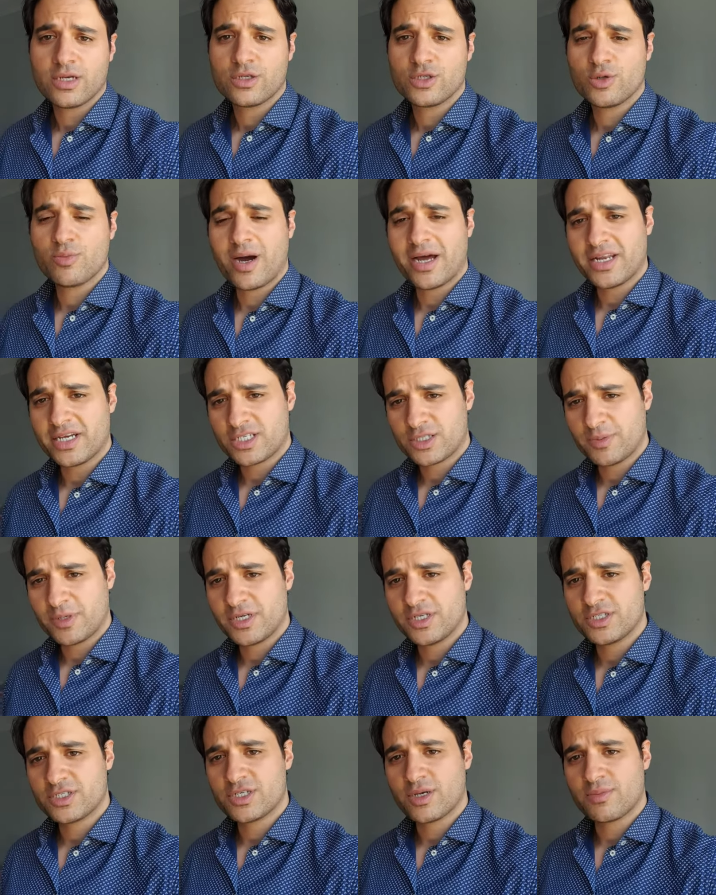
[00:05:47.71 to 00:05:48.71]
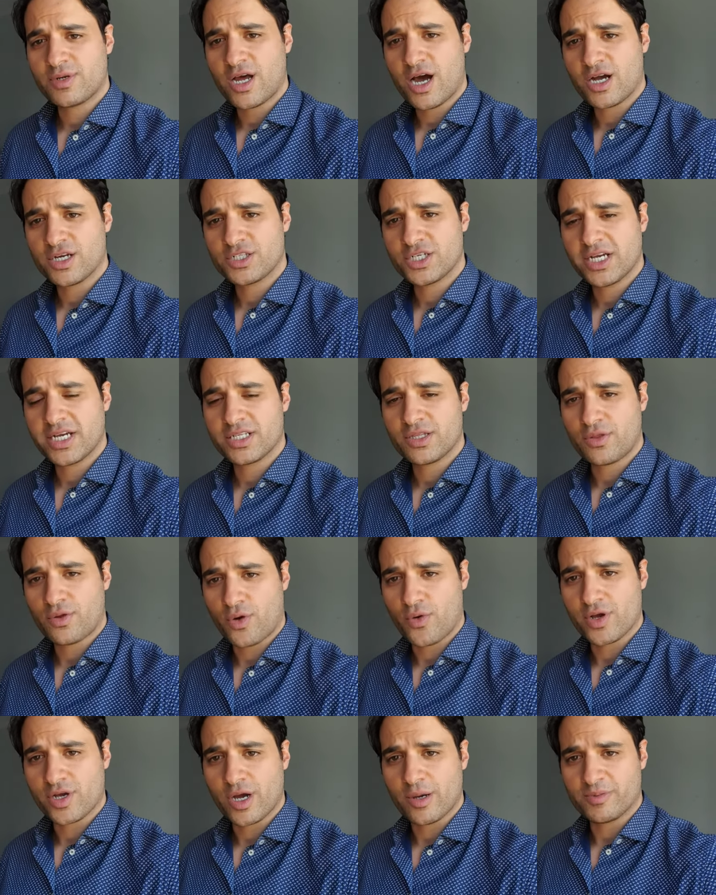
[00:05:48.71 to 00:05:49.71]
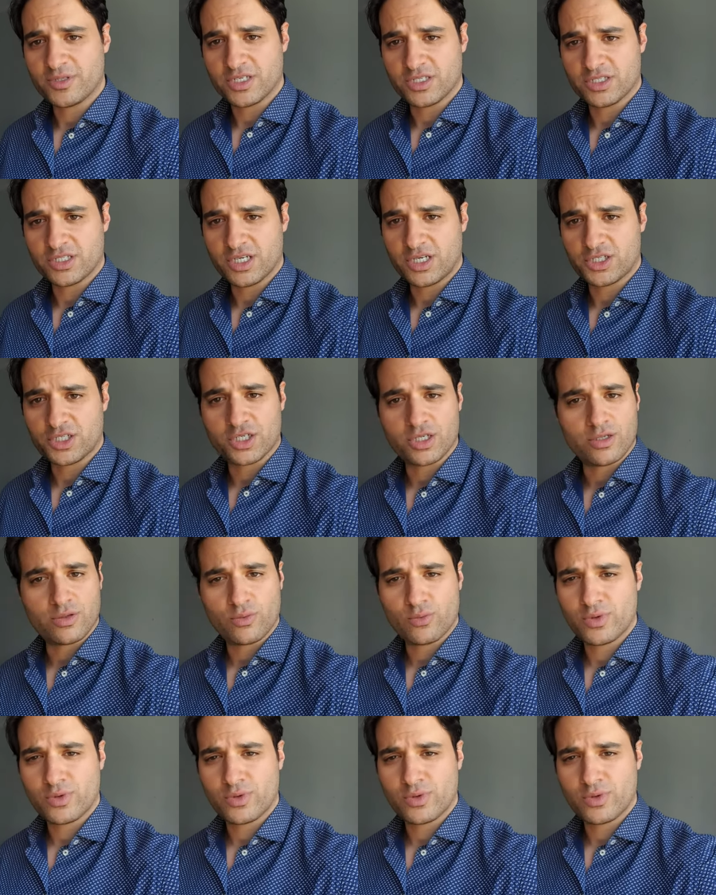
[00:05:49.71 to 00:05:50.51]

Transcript: you might experience some nausea and throwing up sensation.